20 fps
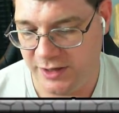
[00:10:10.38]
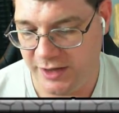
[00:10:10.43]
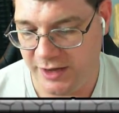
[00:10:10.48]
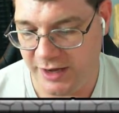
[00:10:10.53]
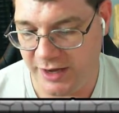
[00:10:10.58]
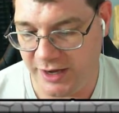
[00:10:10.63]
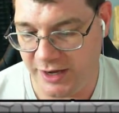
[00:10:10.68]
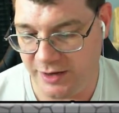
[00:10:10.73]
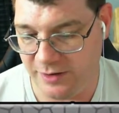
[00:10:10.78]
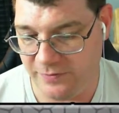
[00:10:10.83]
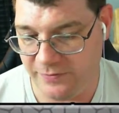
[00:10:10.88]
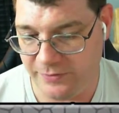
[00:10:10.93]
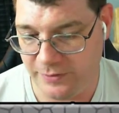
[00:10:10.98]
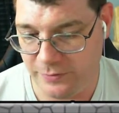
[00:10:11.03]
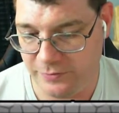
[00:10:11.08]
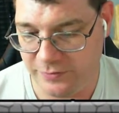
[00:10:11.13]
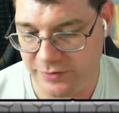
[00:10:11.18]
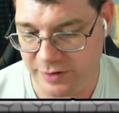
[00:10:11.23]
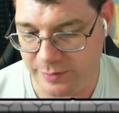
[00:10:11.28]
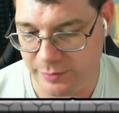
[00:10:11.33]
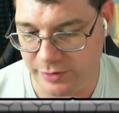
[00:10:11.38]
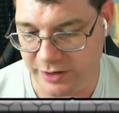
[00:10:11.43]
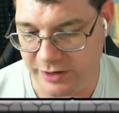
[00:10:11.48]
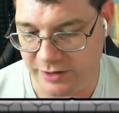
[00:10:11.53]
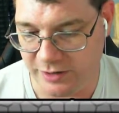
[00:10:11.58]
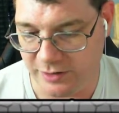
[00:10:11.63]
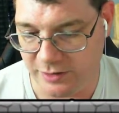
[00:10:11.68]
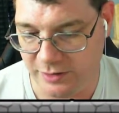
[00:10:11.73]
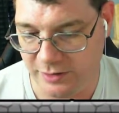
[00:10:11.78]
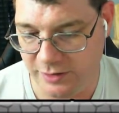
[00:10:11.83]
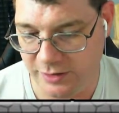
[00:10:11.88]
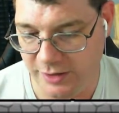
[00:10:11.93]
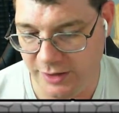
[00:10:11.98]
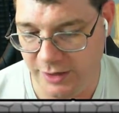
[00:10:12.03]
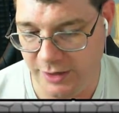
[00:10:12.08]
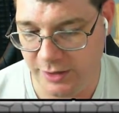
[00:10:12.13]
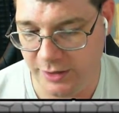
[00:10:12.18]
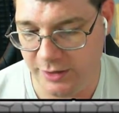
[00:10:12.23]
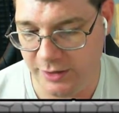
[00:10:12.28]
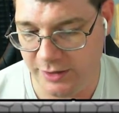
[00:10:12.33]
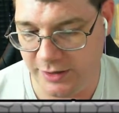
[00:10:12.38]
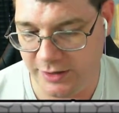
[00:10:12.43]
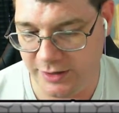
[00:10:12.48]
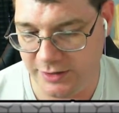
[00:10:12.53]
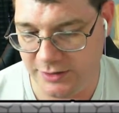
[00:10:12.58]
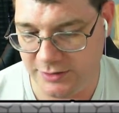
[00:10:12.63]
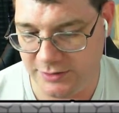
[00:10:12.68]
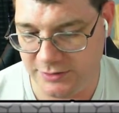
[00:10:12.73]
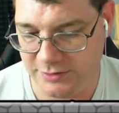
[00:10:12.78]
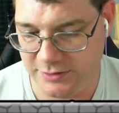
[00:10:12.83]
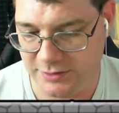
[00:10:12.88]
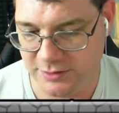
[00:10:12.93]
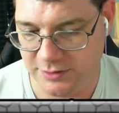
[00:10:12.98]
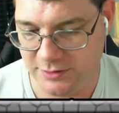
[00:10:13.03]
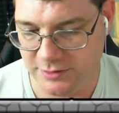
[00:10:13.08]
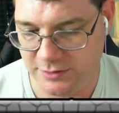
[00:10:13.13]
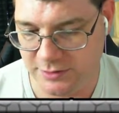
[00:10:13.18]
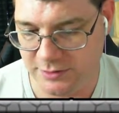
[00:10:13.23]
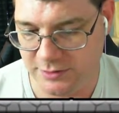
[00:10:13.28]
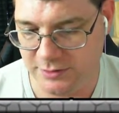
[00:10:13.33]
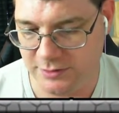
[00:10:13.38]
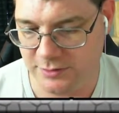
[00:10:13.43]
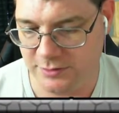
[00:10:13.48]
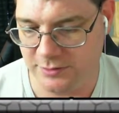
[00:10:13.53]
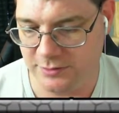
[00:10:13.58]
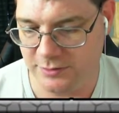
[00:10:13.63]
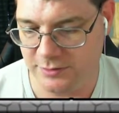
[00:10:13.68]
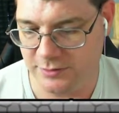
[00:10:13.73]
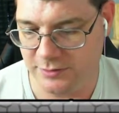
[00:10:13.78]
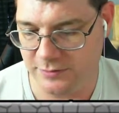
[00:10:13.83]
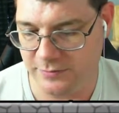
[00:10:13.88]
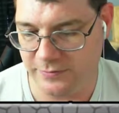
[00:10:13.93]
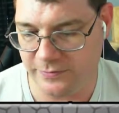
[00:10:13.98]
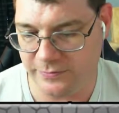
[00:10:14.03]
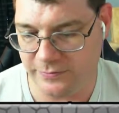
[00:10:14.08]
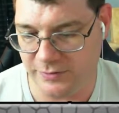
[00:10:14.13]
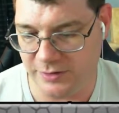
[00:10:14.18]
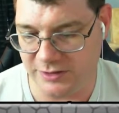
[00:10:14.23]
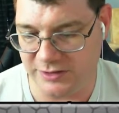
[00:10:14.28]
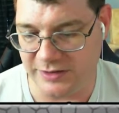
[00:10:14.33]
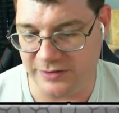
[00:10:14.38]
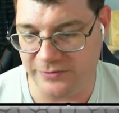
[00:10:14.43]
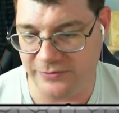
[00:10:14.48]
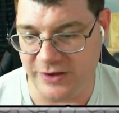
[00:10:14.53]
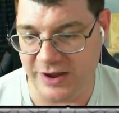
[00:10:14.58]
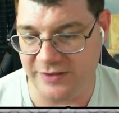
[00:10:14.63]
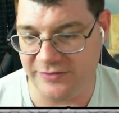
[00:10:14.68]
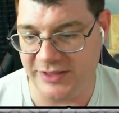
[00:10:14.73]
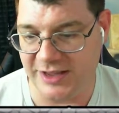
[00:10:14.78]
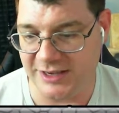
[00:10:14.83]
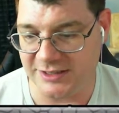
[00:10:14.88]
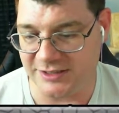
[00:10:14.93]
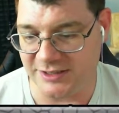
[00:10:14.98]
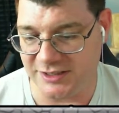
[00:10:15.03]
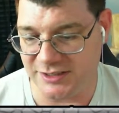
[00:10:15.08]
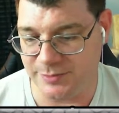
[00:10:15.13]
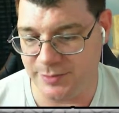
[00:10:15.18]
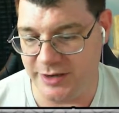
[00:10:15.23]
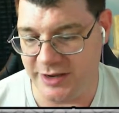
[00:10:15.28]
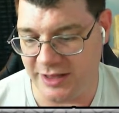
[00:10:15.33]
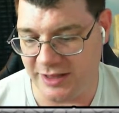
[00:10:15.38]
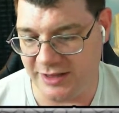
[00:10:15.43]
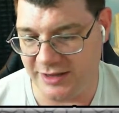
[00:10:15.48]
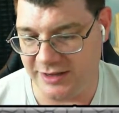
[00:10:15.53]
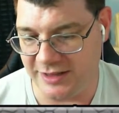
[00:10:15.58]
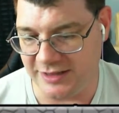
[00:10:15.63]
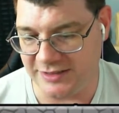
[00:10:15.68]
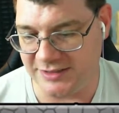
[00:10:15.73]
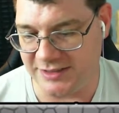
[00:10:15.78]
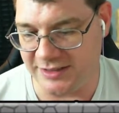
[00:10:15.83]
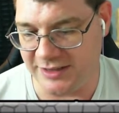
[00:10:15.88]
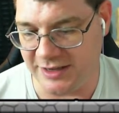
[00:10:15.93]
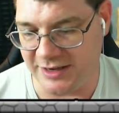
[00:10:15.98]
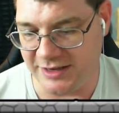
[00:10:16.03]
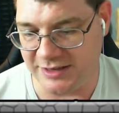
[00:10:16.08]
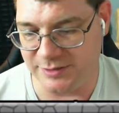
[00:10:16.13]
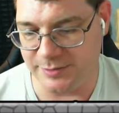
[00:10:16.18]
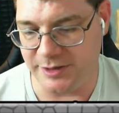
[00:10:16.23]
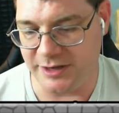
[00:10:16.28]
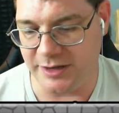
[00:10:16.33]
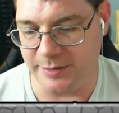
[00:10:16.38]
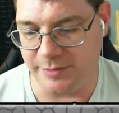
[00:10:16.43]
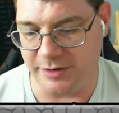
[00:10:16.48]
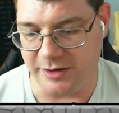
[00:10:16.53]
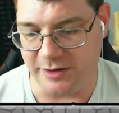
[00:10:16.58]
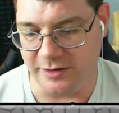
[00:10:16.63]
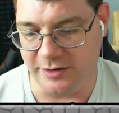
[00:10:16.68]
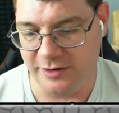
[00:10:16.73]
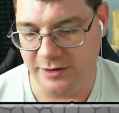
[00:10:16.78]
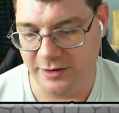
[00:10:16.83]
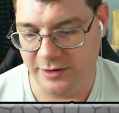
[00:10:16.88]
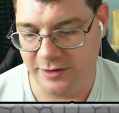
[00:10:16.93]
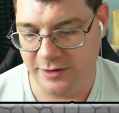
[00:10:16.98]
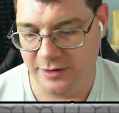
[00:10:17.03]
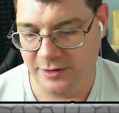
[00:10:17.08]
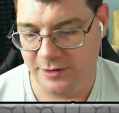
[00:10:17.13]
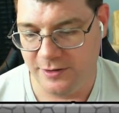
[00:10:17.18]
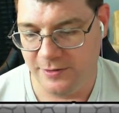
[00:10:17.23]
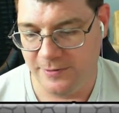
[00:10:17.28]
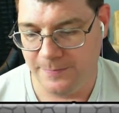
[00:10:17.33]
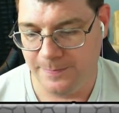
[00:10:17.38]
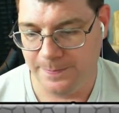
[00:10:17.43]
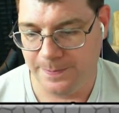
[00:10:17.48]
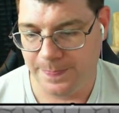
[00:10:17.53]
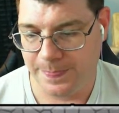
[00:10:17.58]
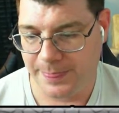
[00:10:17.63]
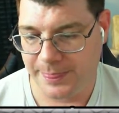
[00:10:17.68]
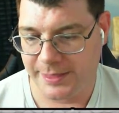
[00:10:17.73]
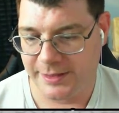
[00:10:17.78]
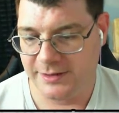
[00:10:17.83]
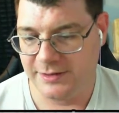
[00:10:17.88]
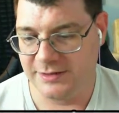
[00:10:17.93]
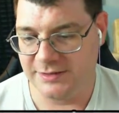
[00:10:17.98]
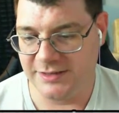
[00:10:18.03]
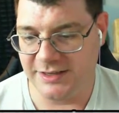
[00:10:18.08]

And phone vibrated. It is, there's that 5,000 XP. I like that, seeing that XP coming in. Let's